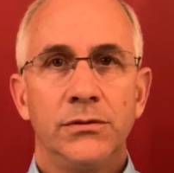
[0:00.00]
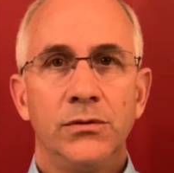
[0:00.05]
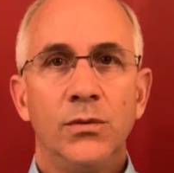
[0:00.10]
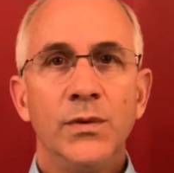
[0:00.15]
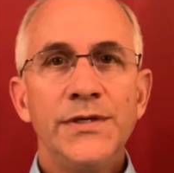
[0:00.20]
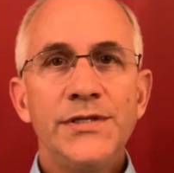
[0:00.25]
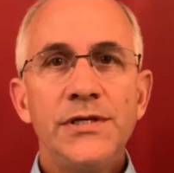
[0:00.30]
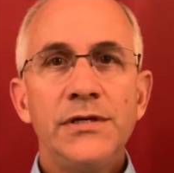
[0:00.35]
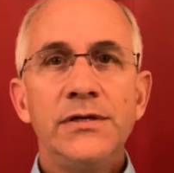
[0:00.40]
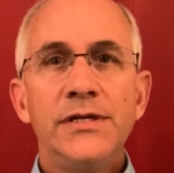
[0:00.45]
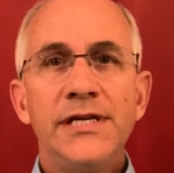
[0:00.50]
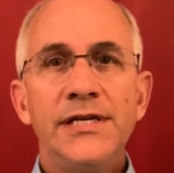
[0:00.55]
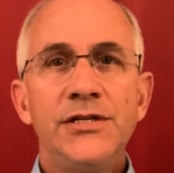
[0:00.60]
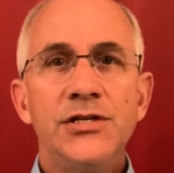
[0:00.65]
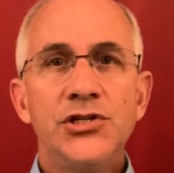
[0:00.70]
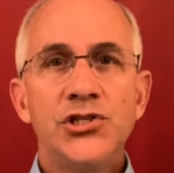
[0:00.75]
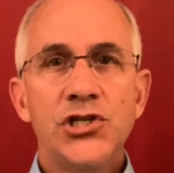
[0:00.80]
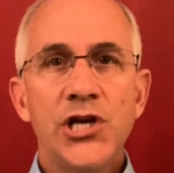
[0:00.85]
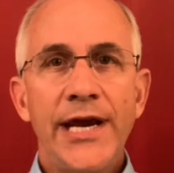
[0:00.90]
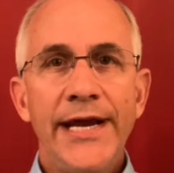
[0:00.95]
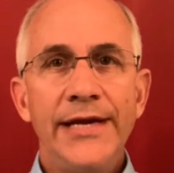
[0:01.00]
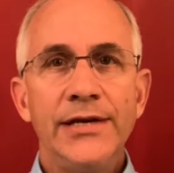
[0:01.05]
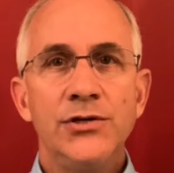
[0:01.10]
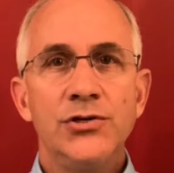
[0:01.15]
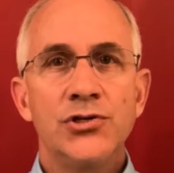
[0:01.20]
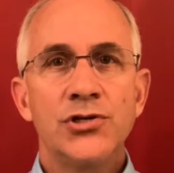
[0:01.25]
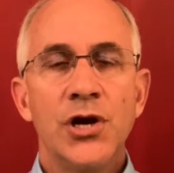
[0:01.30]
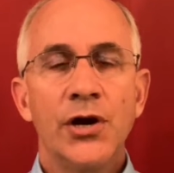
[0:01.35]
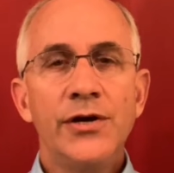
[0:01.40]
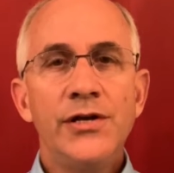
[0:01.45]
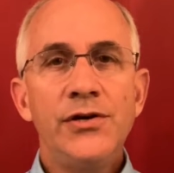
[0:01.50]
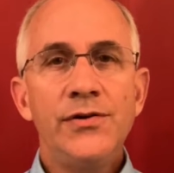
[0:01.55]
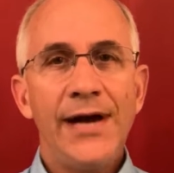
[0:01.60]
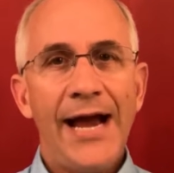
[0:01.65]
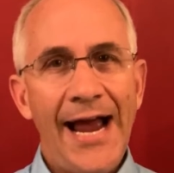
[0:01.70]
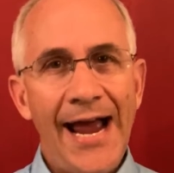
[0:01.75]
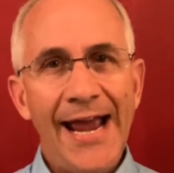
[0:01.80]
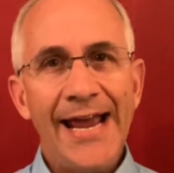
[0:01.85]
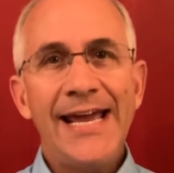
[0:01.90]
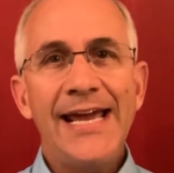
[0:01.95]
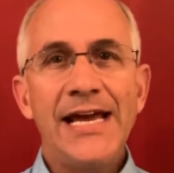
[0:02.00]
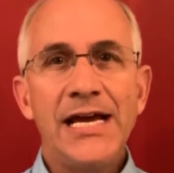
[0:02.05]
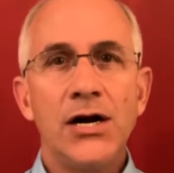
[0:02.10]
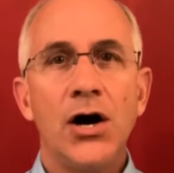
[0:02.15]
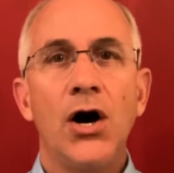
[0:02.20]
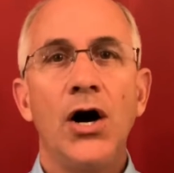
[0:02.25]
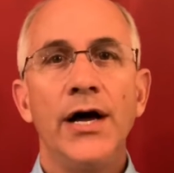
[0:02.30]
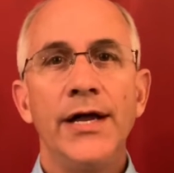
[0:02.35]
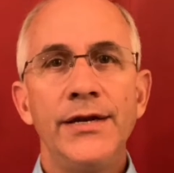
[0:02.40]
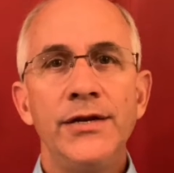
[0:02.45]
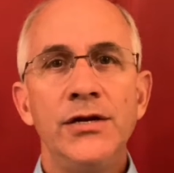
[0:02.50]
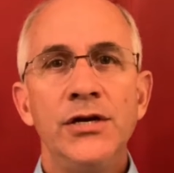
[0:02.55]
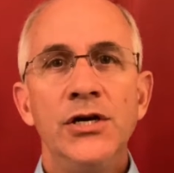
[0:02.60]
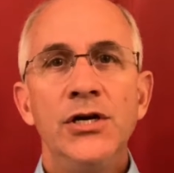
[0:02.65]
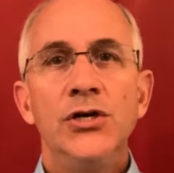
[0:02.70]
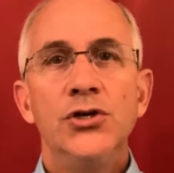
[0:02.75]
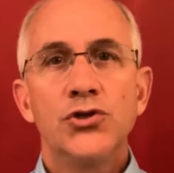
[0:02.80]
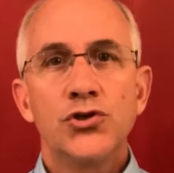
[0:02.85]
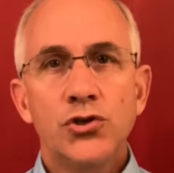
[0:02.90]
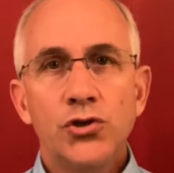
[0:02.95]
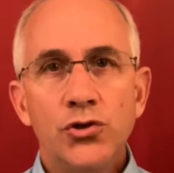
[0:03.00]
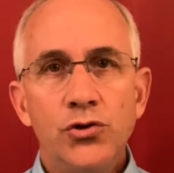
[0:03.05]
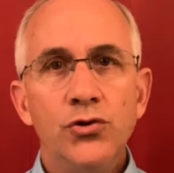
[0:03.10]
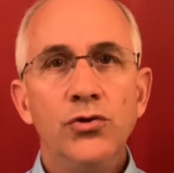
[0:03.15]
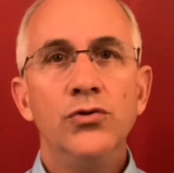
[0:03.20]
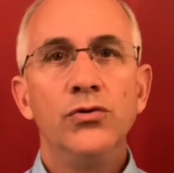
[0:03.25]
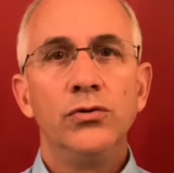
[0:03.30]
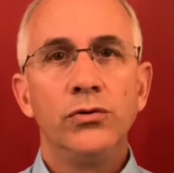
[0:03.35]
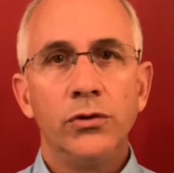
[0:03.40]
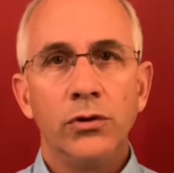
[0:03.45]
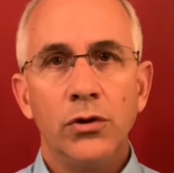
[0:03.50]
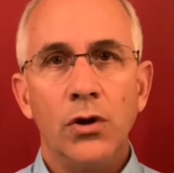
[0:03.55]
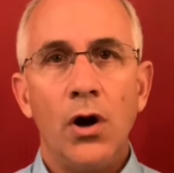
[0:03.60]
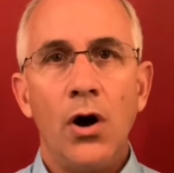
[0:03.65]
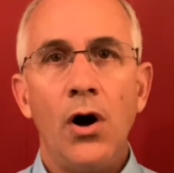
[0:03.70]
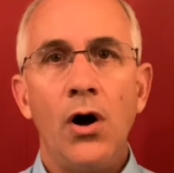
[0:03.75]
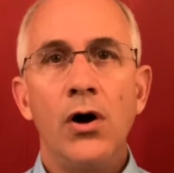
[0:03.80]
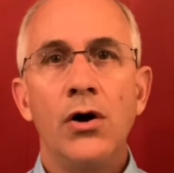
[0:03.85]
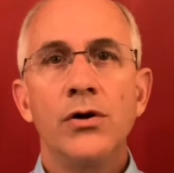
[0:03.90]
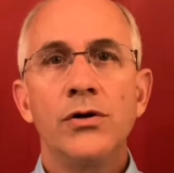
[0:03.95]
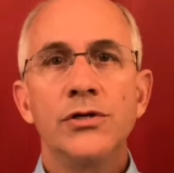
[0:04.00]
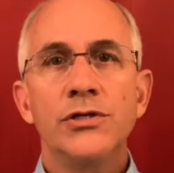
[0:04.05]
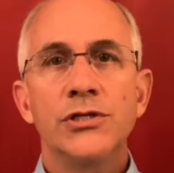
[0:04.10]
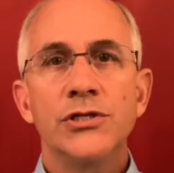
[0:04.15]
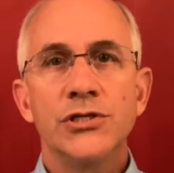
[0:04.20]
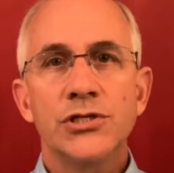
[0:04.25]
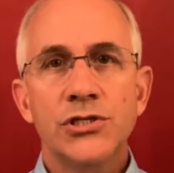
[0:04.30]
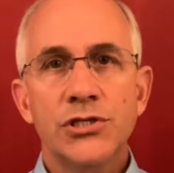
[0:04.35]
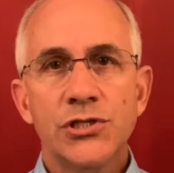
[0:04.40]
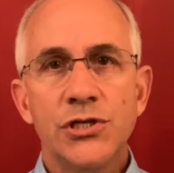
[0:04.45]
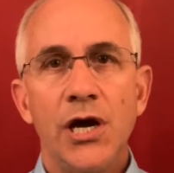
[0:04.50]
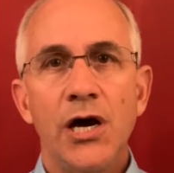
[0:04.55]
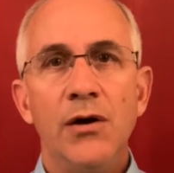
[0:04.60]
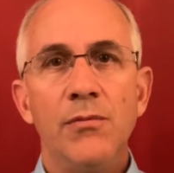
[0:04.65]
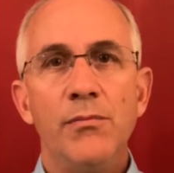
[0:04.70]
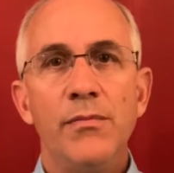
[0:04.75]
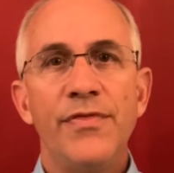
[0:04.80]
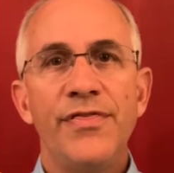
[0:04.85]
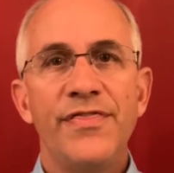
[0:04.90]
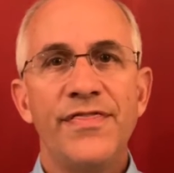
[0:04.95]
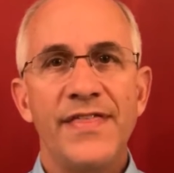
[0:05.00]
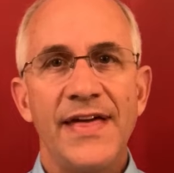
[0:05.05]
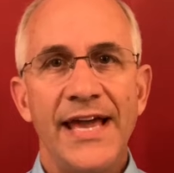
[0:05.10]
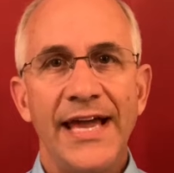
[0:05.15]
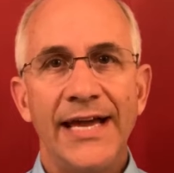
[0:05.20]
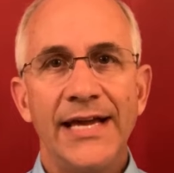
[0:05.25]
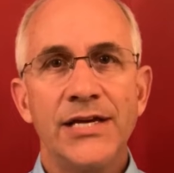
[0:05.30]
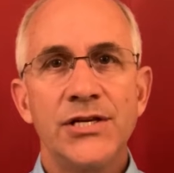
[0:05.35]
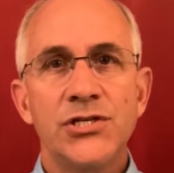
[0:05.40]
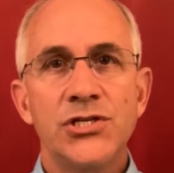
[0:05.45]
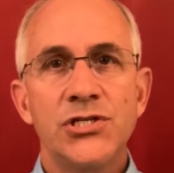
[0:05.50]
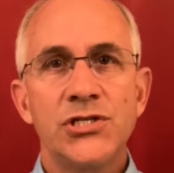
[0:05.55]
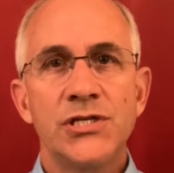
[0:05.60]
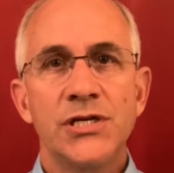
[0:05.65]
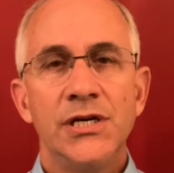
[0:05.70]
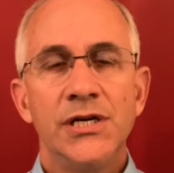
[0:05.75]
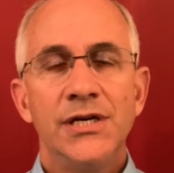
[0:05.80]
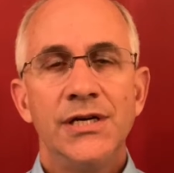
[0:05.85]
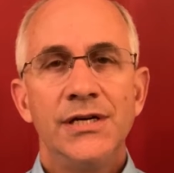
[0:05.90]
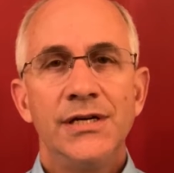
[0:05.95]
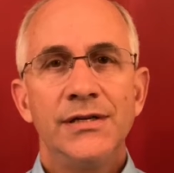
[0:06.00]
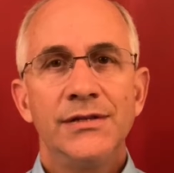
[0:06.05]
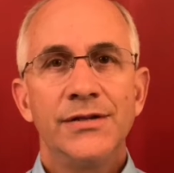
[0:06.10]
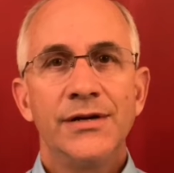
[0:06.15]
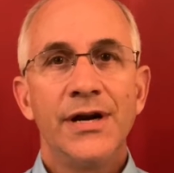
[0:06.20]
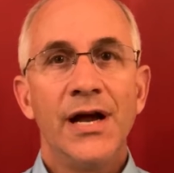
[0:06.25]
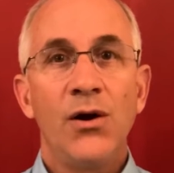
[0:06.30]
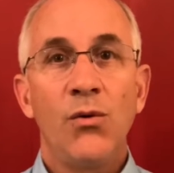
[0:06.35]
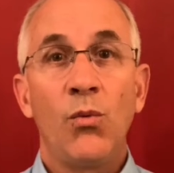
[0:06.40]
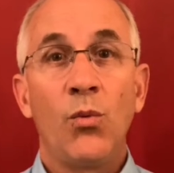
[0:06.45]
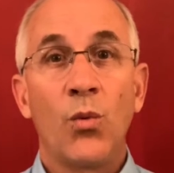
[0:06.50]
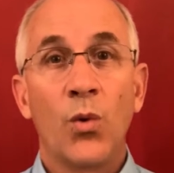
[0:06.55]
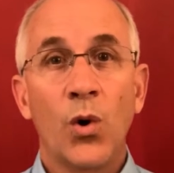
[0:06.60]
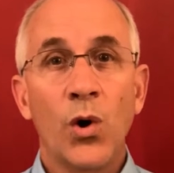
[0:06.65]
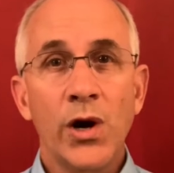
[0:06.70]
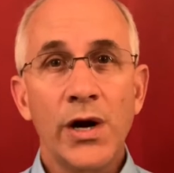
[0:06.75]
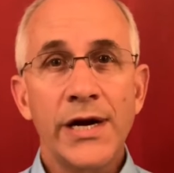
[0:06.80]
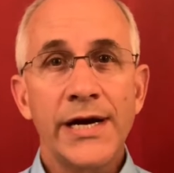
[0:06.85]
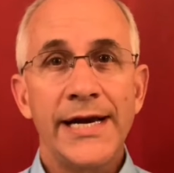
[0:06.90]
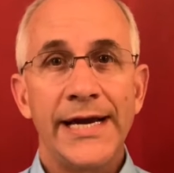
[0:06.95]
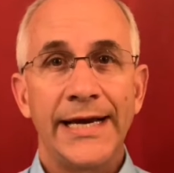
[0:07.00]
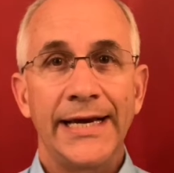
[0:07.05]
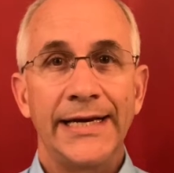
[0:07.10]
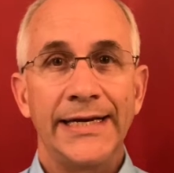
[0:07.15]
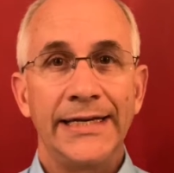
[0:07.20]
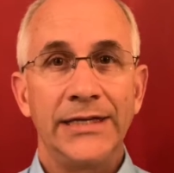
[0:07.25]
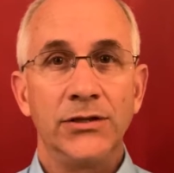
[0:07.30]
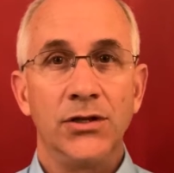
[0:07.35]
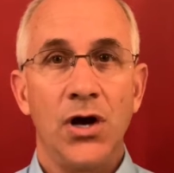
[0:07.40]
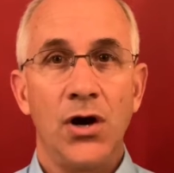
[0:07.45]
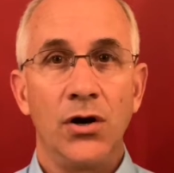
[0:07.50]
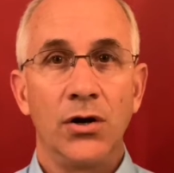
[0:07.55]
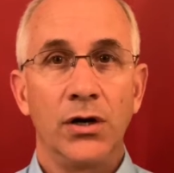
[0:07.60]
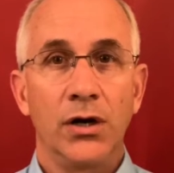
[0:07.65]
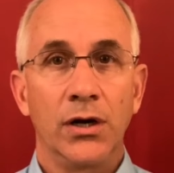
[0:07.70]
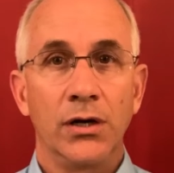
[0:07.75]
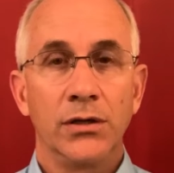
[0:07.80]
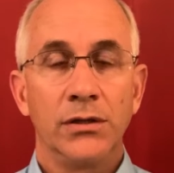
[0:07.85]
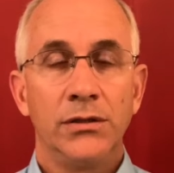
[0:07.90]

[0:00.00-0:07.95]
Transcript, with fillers: What do you need to change? Are you hanging on too long to some things? They're not working any longer.